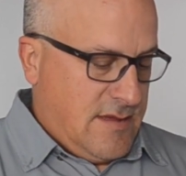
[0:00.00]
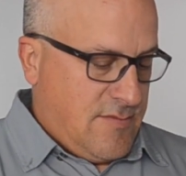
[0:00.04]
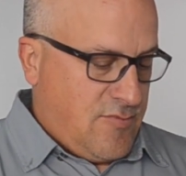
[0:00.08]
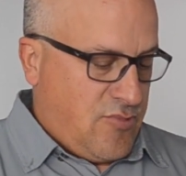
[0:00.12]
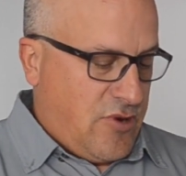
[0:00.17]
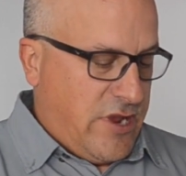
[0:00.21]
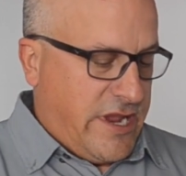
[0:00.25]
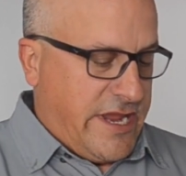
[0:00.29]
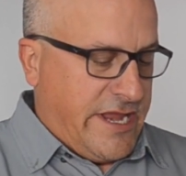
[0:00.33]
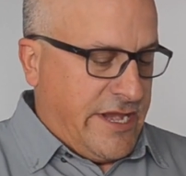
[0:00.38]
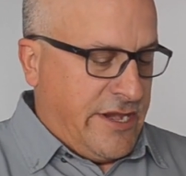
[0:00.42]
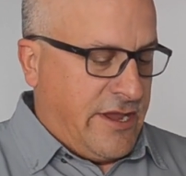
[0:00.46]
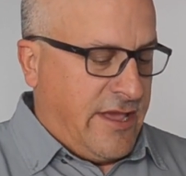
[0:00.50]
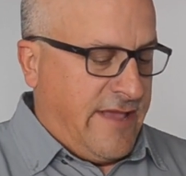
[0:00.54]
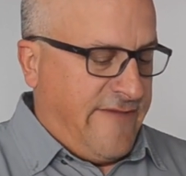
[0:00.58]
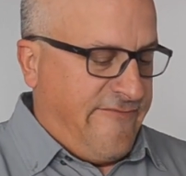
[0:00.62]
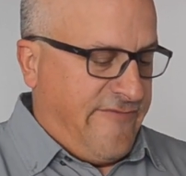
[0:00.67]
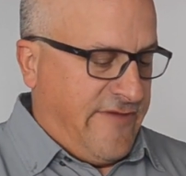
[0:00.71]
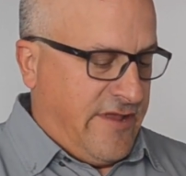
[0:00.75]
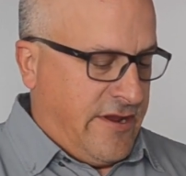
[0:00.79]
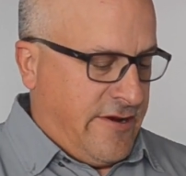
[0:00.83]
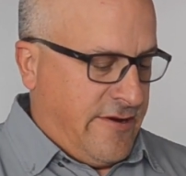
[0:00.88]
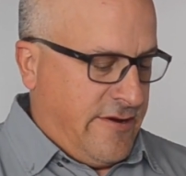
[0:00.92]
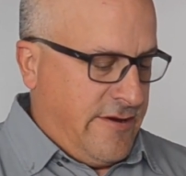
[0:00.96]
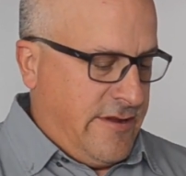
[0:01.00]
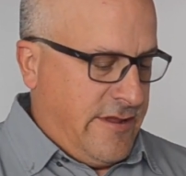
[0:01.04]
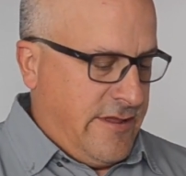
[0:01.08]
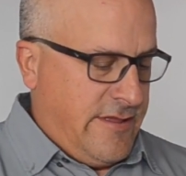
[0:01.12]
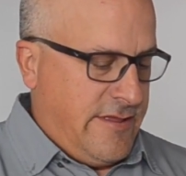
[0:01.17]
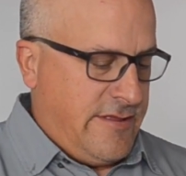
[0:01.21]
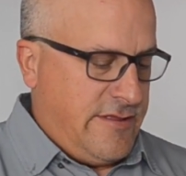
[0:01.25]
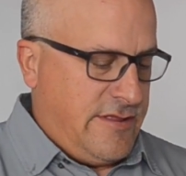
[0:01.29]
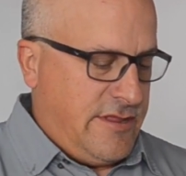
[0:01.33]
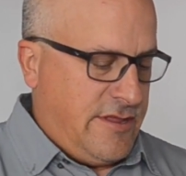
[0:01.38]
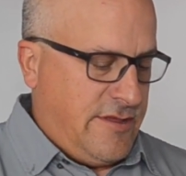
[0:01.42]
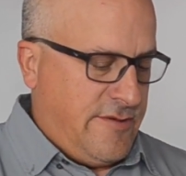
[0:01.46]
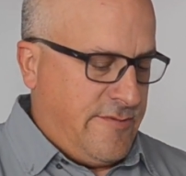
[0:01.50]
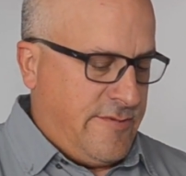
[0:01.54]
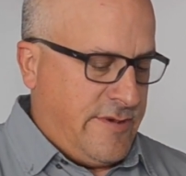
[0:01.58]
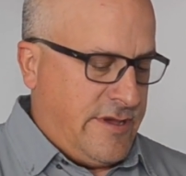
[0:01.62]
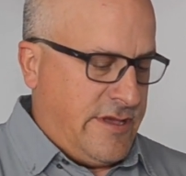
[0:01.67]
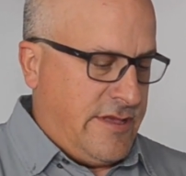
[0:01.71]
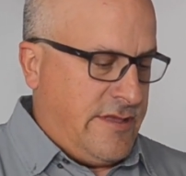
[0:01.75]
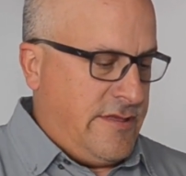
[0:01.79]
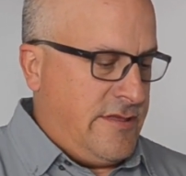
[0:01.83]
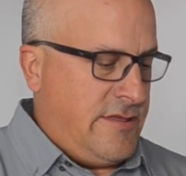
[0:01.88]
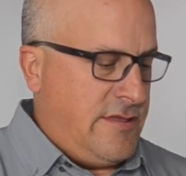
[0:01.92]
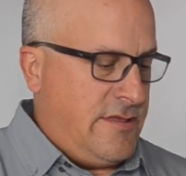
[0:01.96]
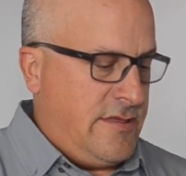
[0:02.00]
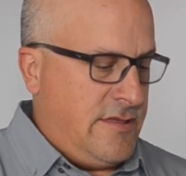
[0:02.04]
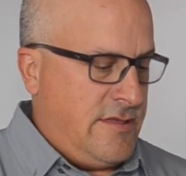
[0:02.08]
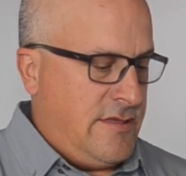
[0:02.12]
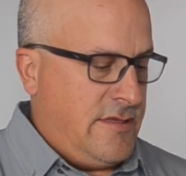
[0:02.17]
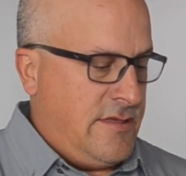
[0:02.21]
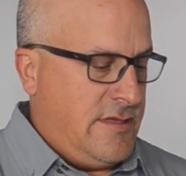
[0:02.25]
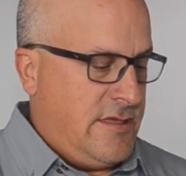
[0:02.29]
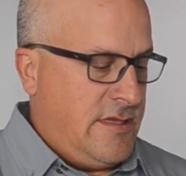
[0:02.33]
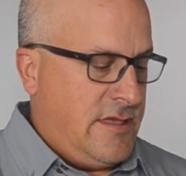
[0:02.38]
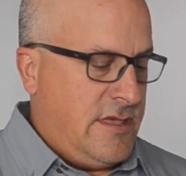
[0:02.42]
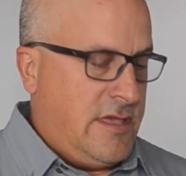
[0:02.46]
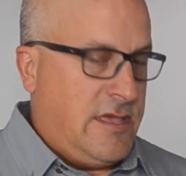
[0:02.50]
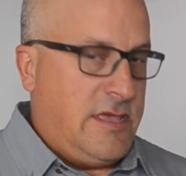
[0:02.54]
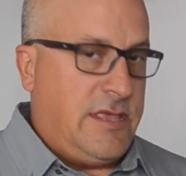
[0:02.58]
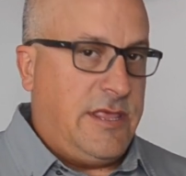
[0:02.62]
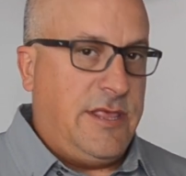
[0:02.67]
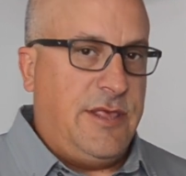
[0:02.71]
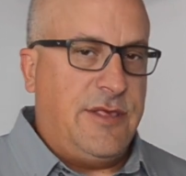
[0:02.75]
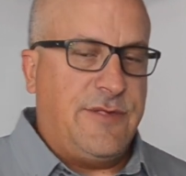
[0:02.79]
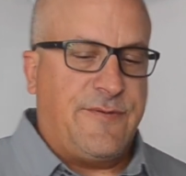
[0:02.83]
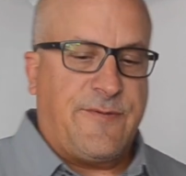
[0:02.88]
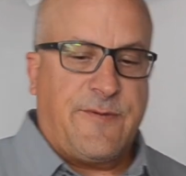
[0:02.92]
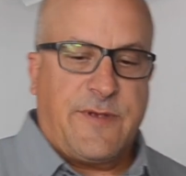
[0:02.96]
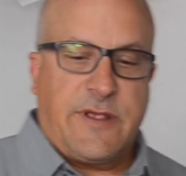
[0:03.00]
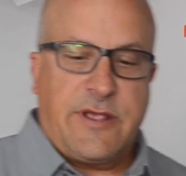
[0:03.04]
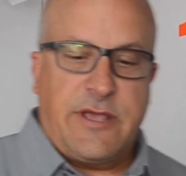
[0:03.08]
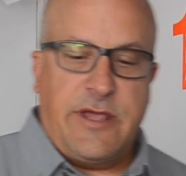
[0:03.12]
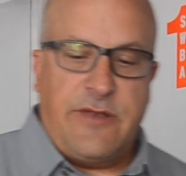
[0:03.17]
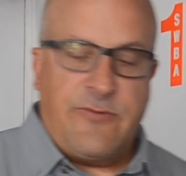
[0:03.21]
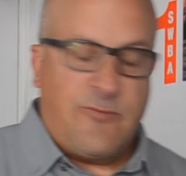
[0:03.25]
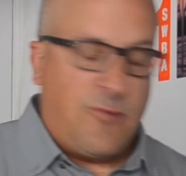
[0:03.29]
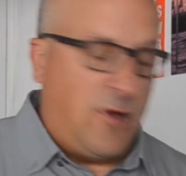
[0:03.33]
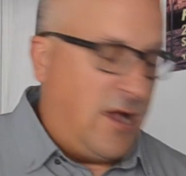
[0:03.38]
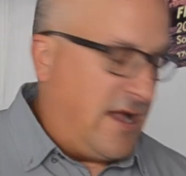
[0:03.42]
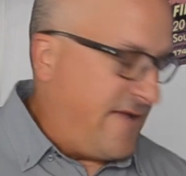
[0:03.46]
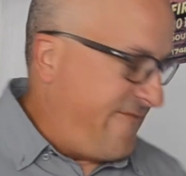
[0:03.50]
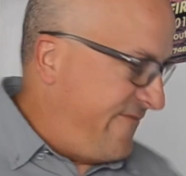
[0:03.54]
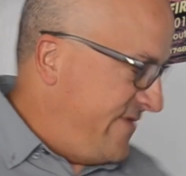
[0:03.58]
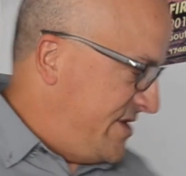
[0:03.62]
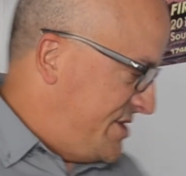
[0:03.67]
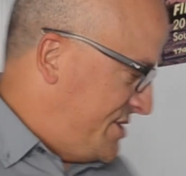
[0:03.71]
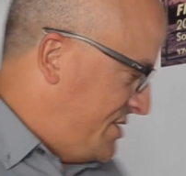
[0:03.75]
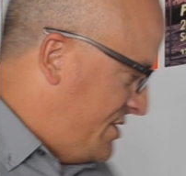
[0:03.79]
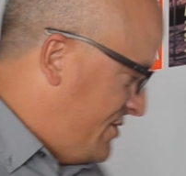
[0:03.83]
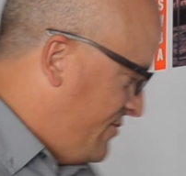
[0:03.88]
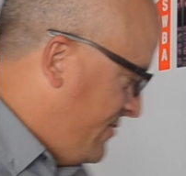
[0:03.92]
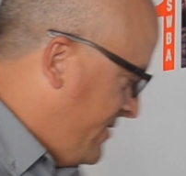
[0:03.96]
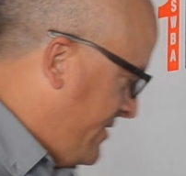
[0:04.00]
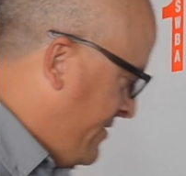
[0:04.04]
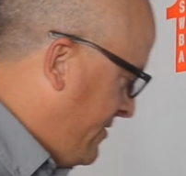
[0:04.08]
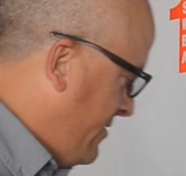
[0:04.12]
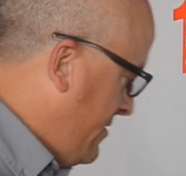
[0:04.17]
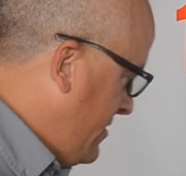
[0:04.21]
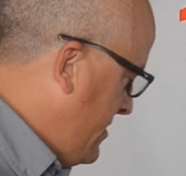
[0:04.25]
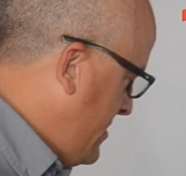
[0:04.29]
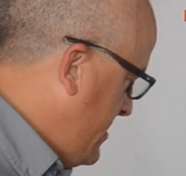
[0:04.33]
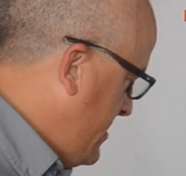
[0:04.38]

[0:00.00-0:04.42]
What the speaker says: breaking knife here to use for cutting rockfish this winter.